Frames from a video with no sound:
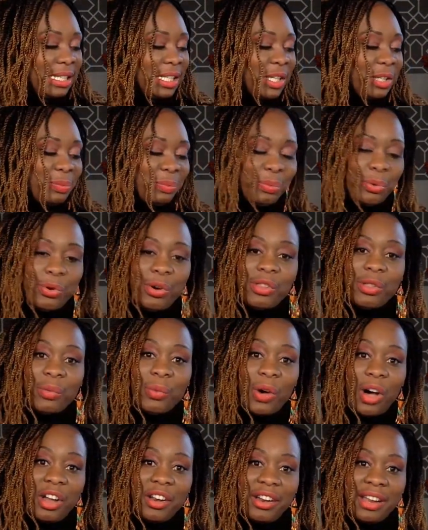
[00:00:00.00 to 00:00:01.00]
You pour the
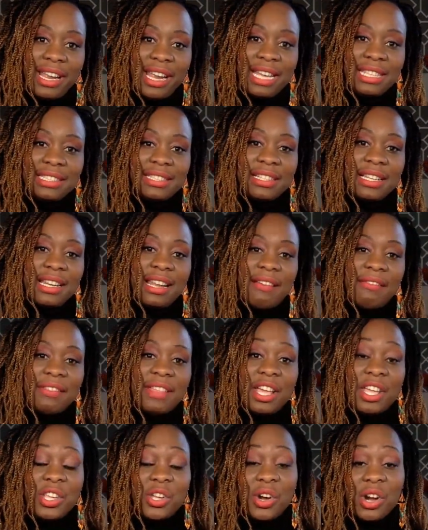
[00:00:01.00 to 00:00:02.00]
water in to the level
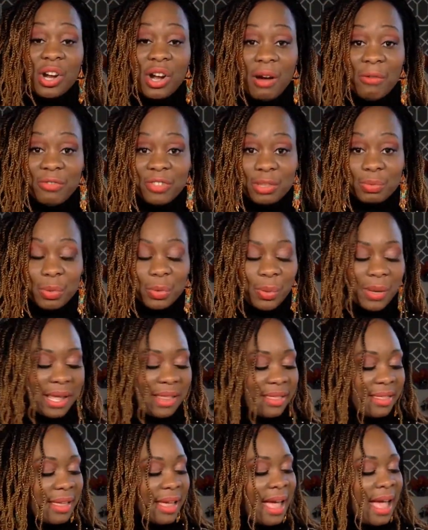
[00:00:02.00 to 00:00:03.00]
that you're comfortable with,
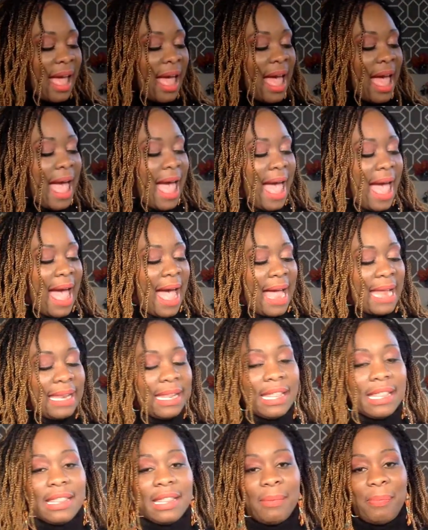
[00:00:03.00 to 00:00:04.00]

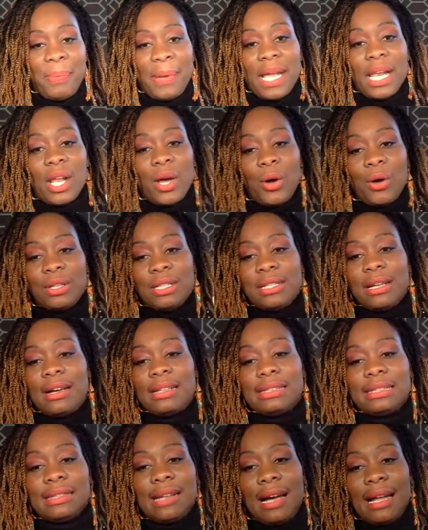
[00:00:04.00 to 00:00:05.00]
and the pillow
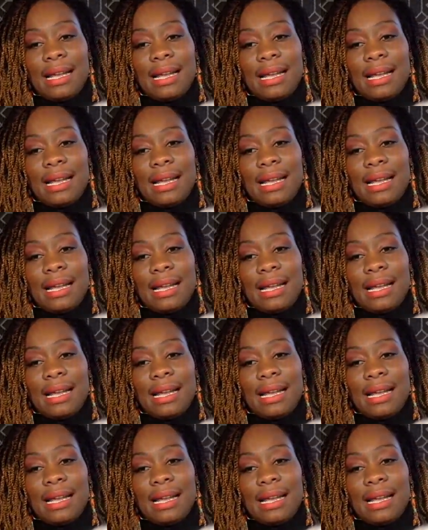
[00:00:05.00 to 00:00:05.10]
does not